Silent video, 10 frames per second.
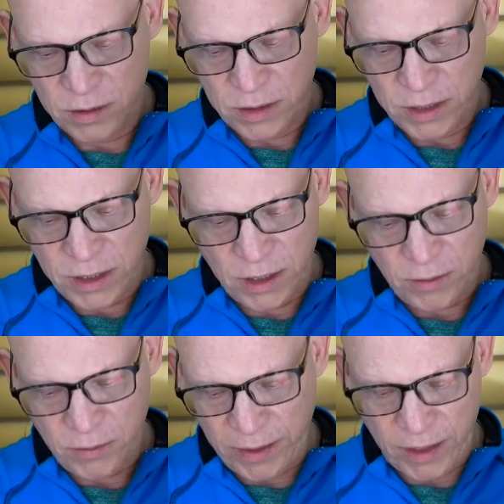
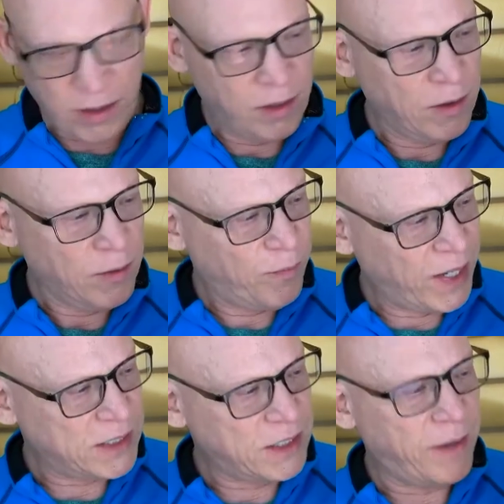and then
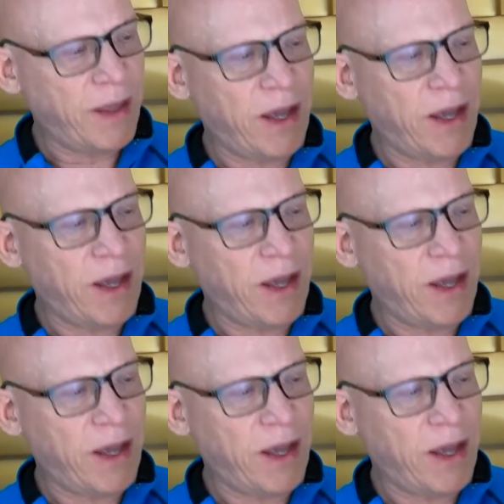based on that